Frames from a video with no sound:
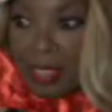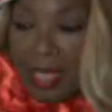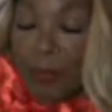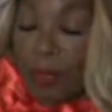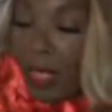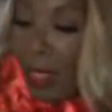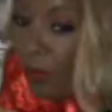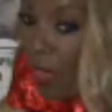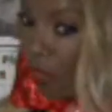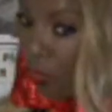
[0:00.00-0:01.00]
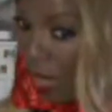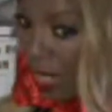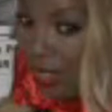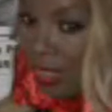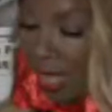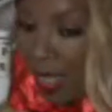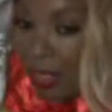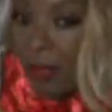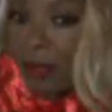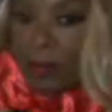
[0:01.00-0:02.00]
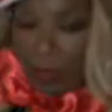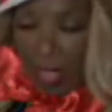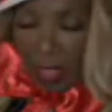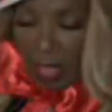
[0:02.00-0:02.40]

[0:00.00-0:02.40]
And what I have read is that, again,